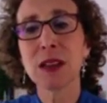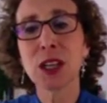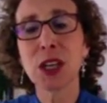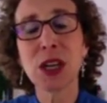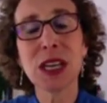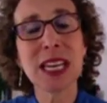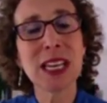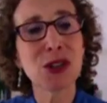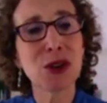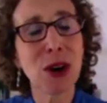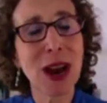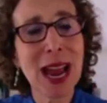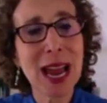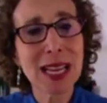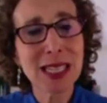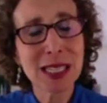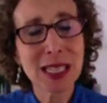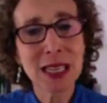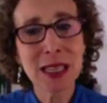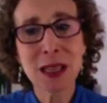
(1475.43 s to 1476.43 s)
kids are
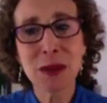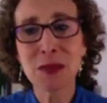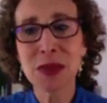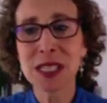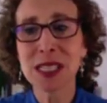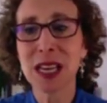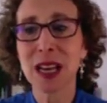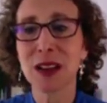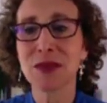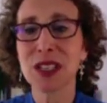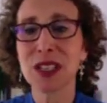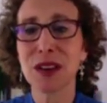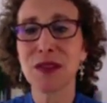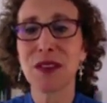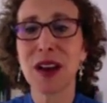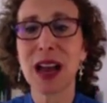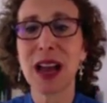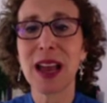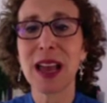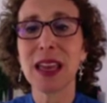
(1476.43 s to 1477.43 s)
asking themselves if
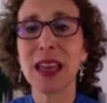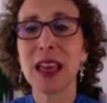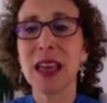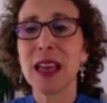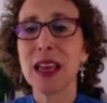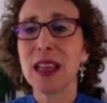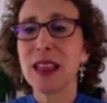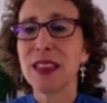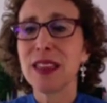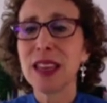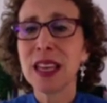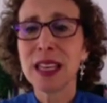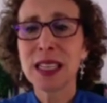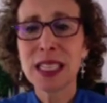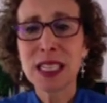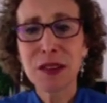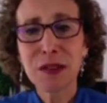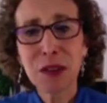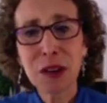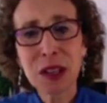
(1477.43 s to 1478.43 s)
I think
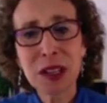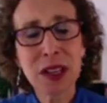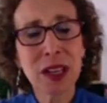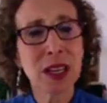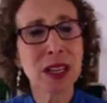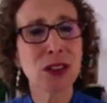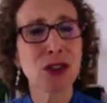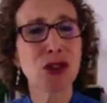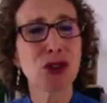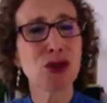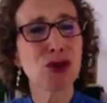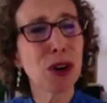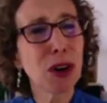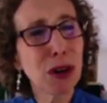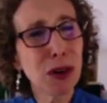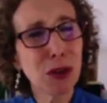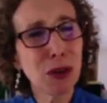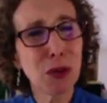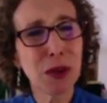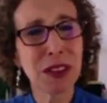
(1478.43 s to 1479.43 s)
differently and
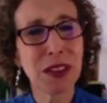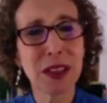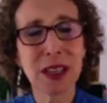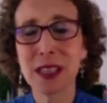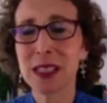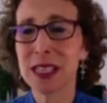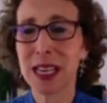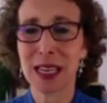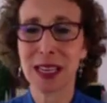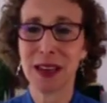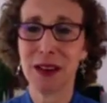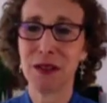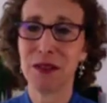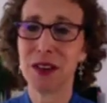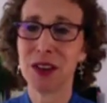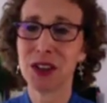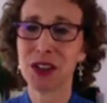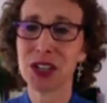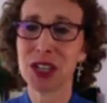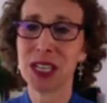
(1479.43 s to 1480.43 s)
struggle with the executive
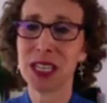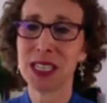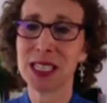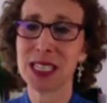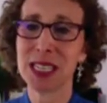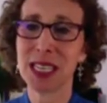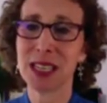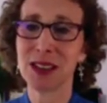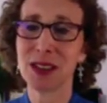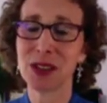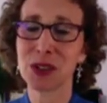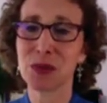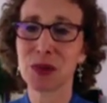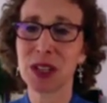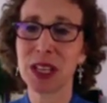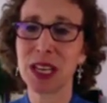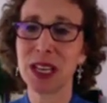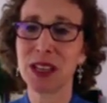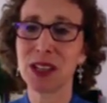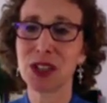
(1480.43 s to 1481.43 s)
functioning skills
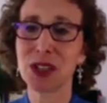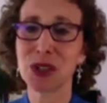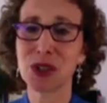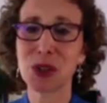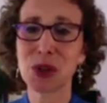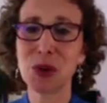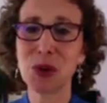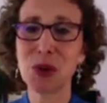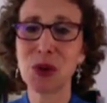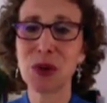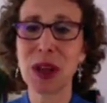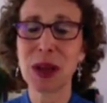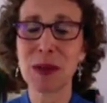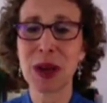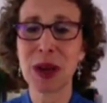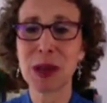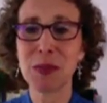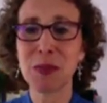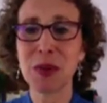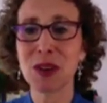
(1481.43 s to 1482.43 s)
related to school that
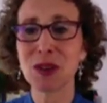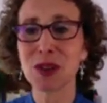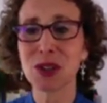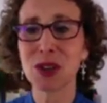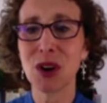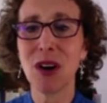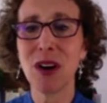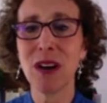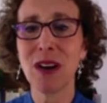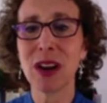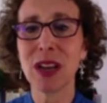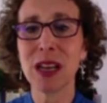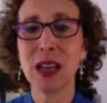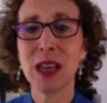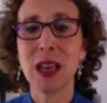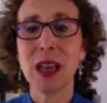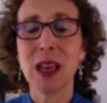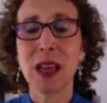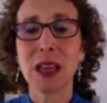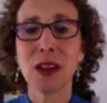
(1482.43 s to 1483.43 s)
my peers aren't,
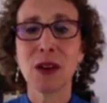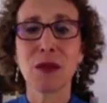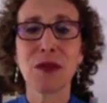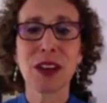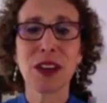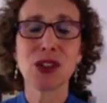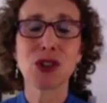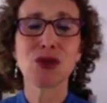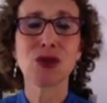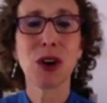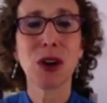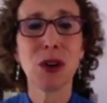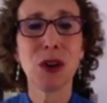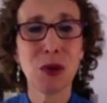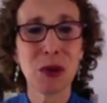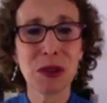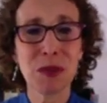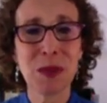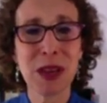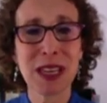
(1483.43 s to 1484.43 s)
you know, if I struggle
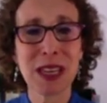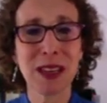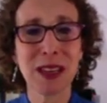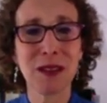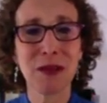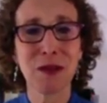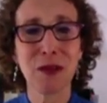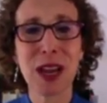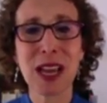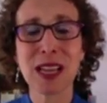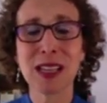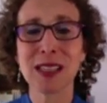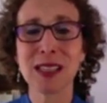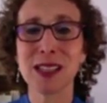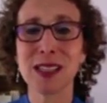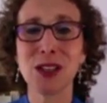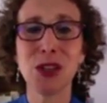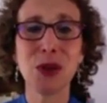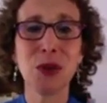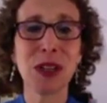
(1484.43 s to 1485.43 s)
with making friends
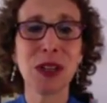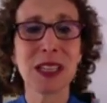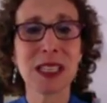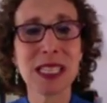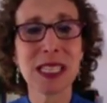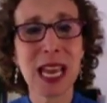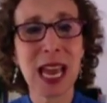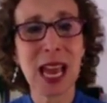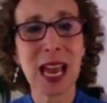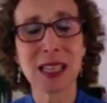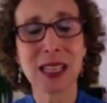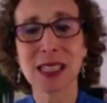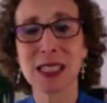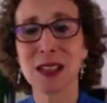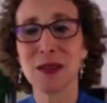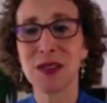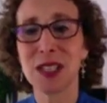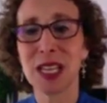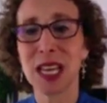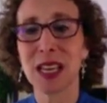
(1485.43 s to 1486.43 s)
and doing the tasks
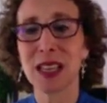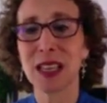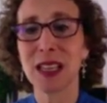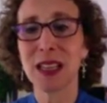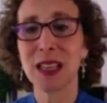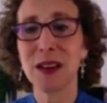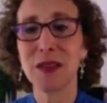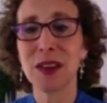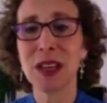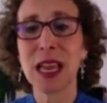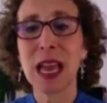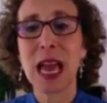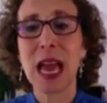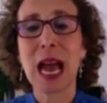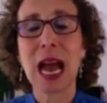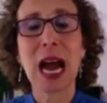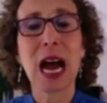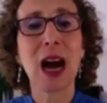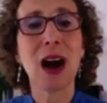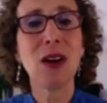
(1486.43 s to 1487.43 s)
of daily living,
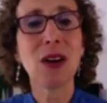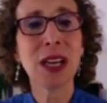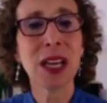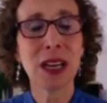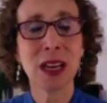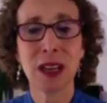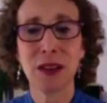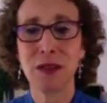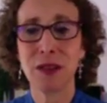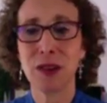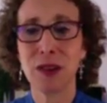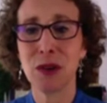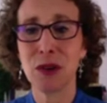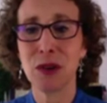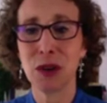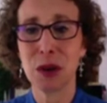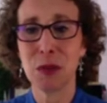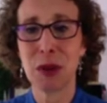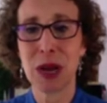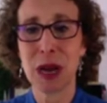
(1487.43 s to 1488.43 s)
how can I feel
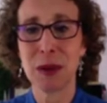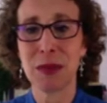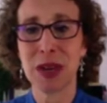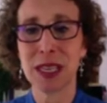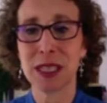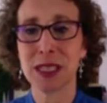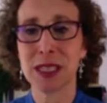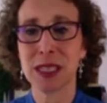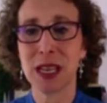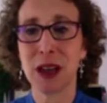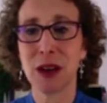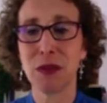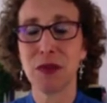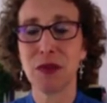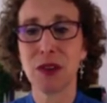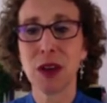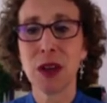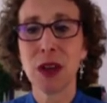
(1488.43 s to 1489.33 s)
good about myself?